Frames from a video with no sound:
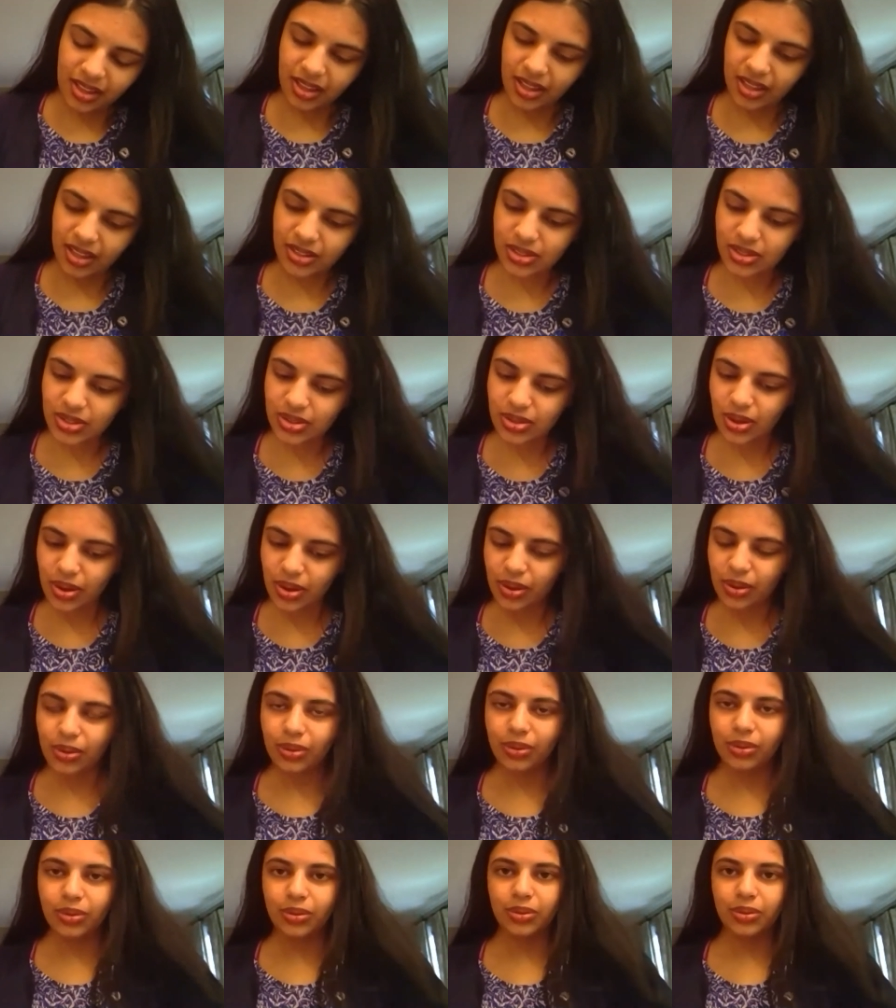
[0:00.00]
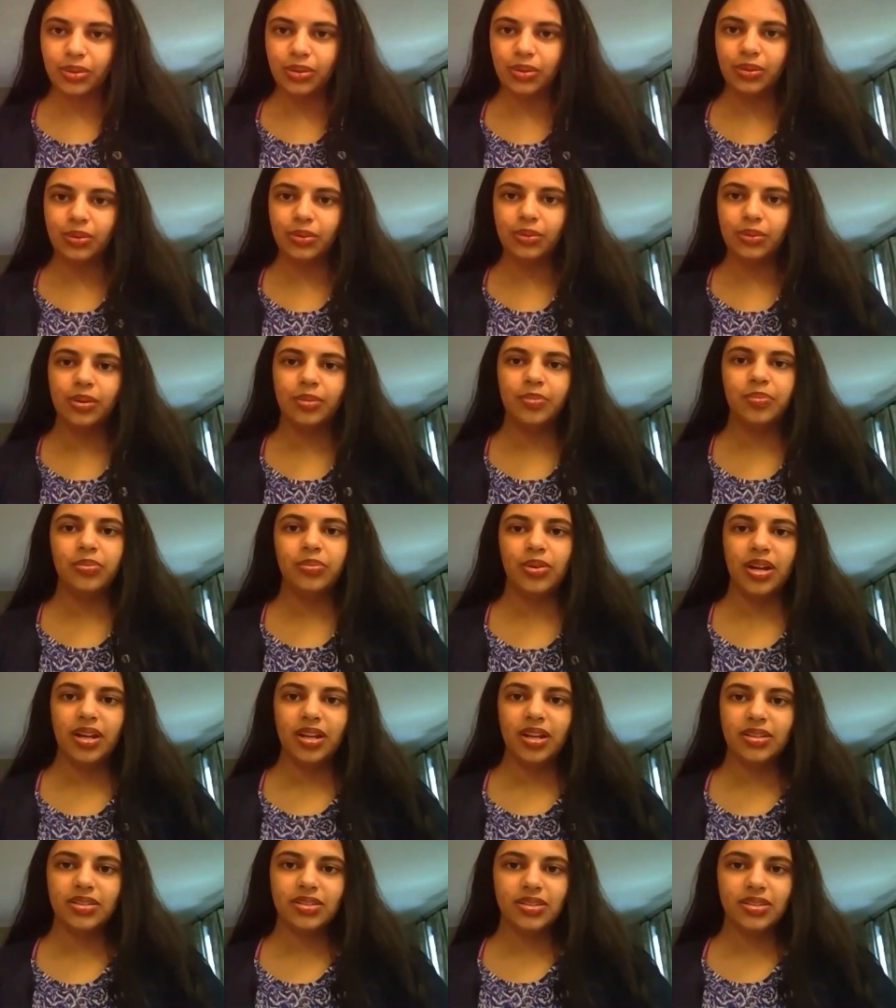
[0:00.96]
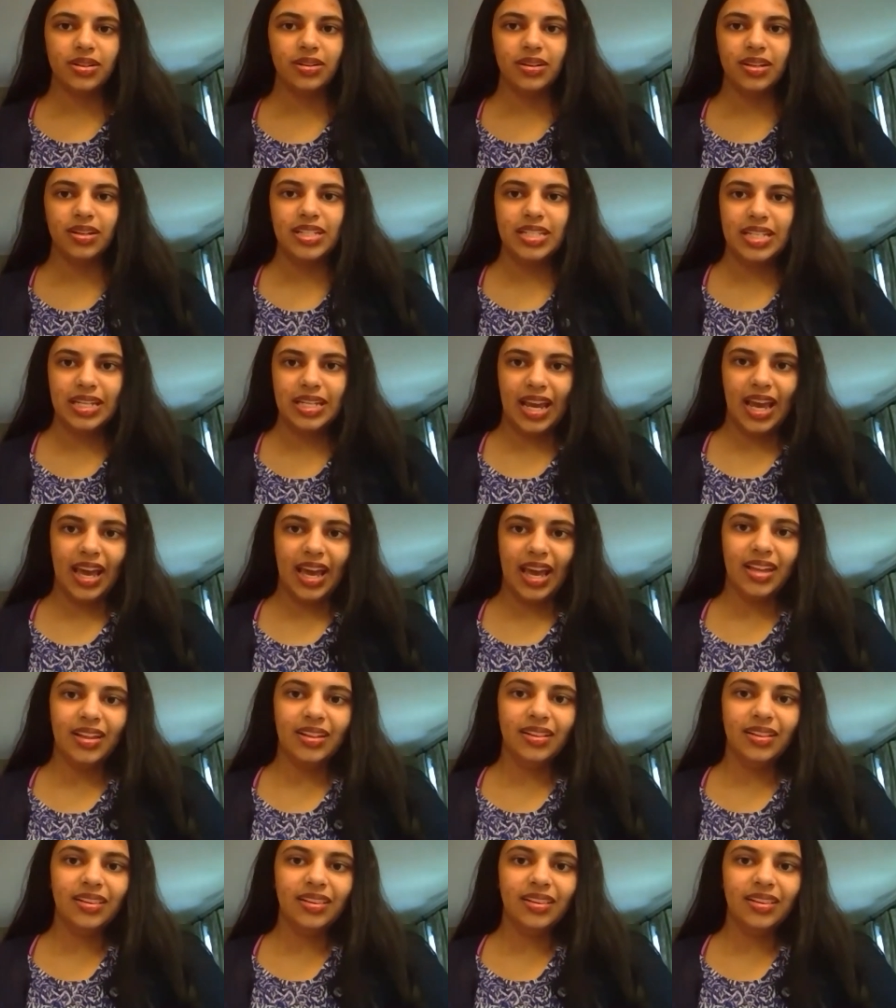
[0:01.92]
And so what brings her in today?